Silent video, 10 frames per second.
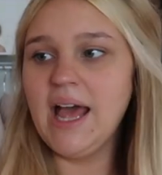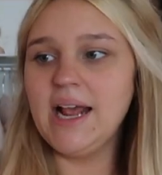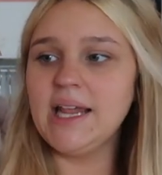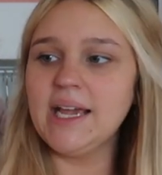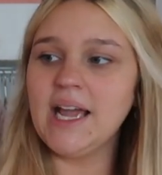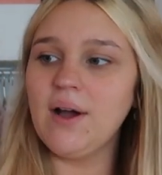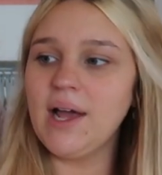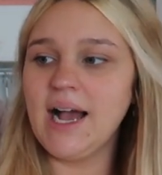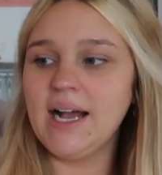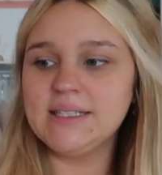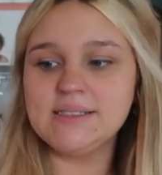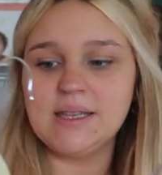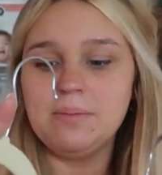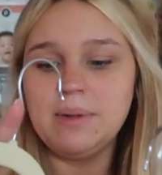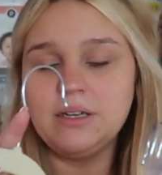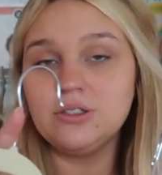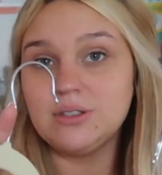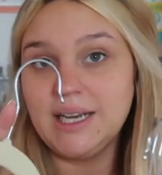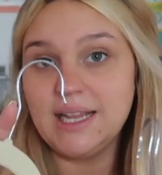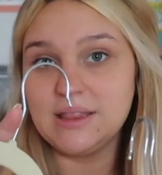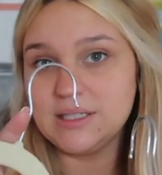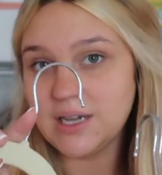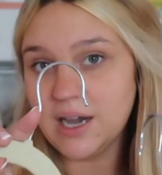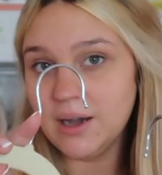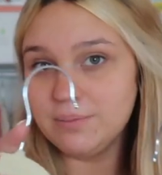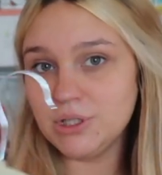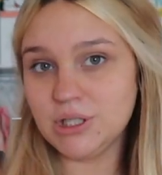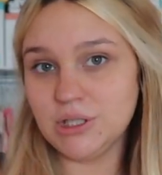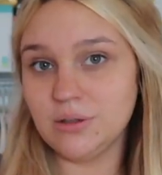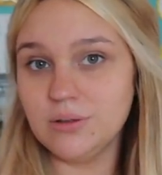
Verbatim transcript: I like how it has the mint green at the top too.